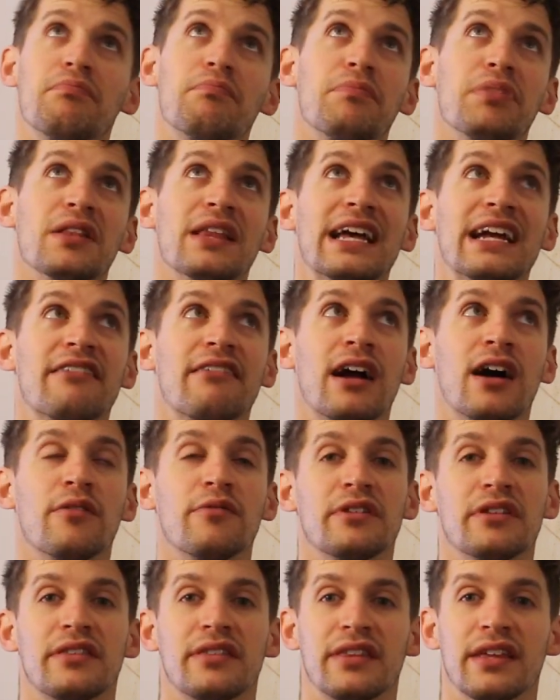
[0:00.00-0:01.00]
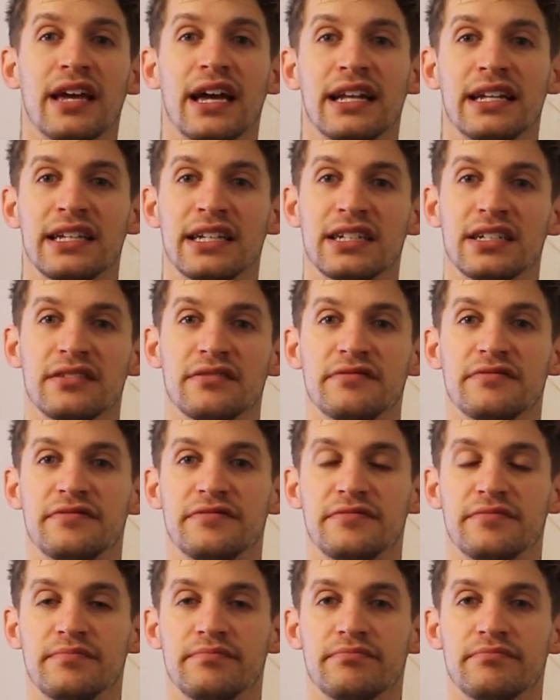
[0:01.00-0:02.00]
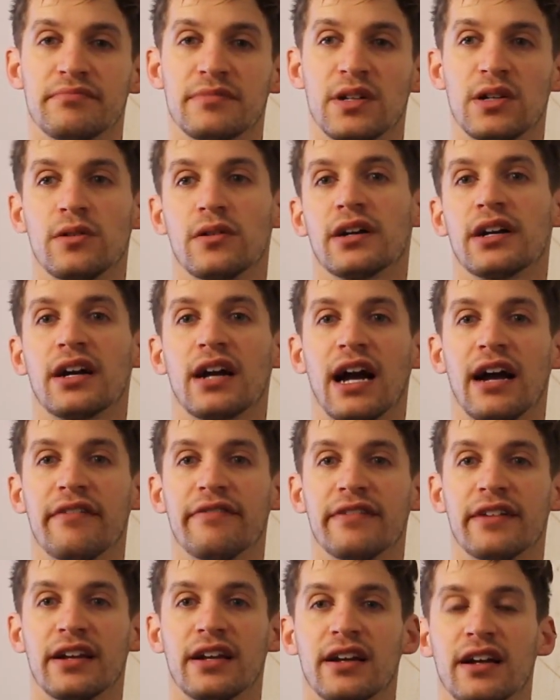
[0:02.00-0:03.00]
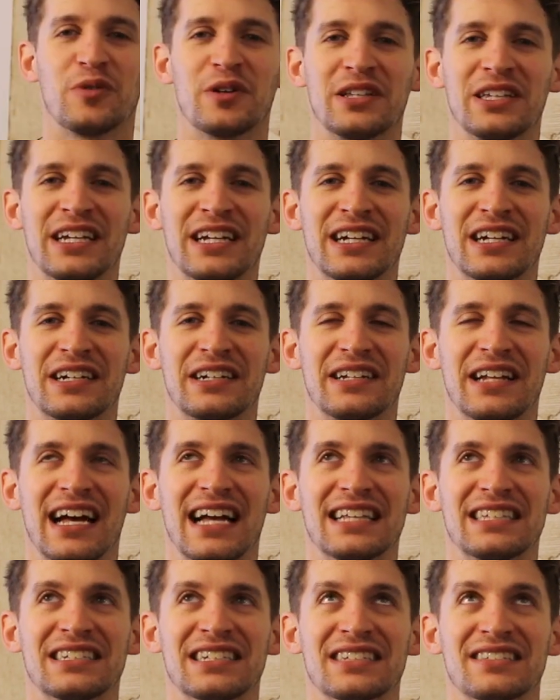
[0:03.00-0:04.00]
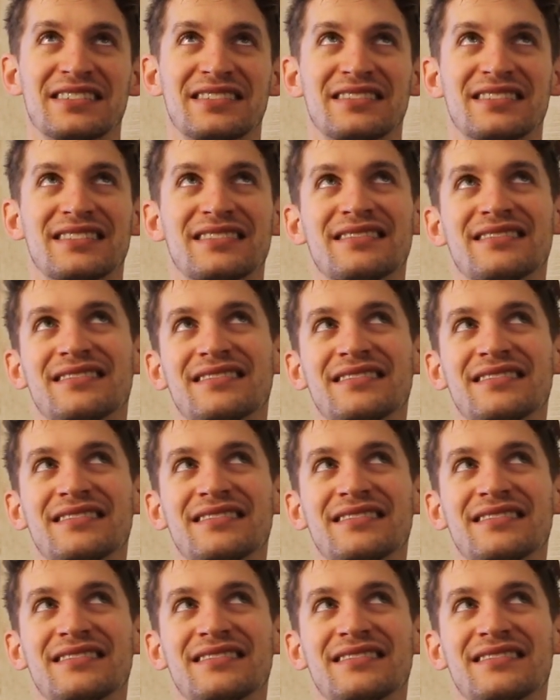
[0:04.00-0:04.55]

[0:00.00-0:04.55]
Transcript: play around with the idea of choreographing. One year I just